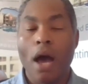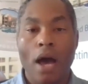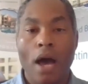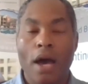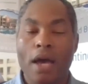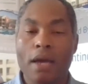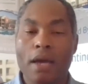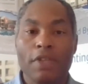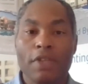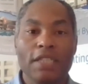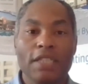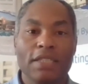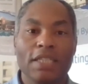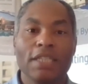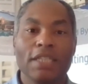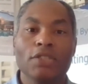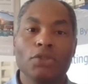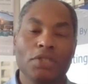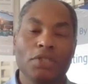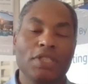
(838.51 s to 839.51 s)
I'm less
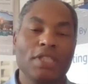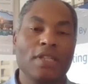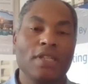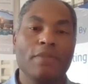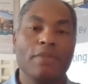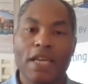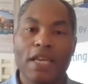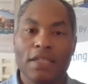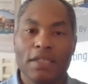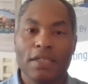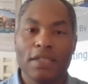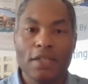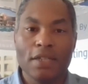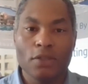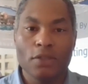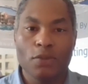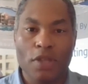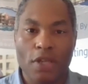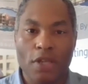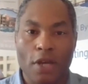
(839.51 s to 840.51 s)
interested in making
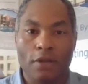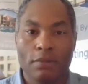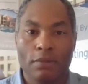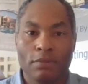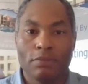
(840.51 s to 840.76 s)
deals with you.